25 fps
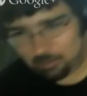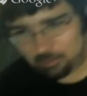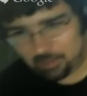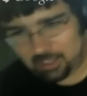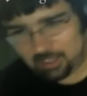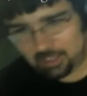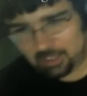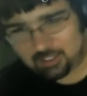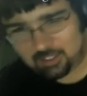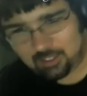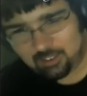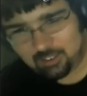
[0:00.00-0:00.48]

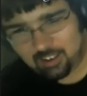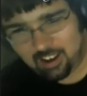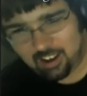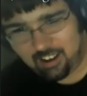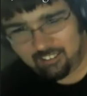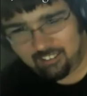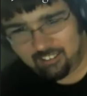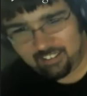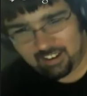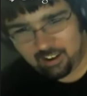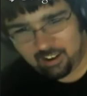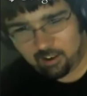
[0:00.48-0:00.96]
Me too.
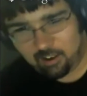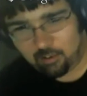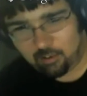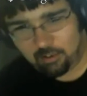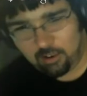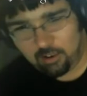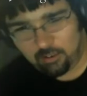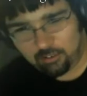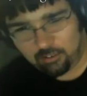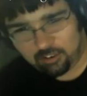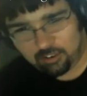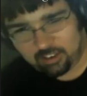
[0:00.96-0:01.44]
I already
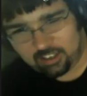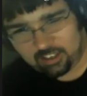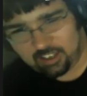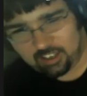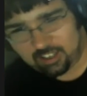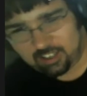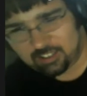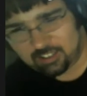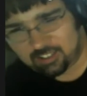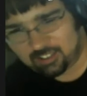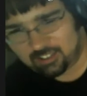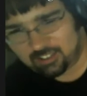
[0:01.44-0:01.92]
own over a
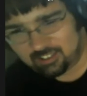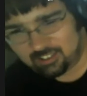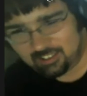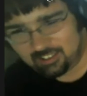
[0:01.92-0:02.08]
dozen.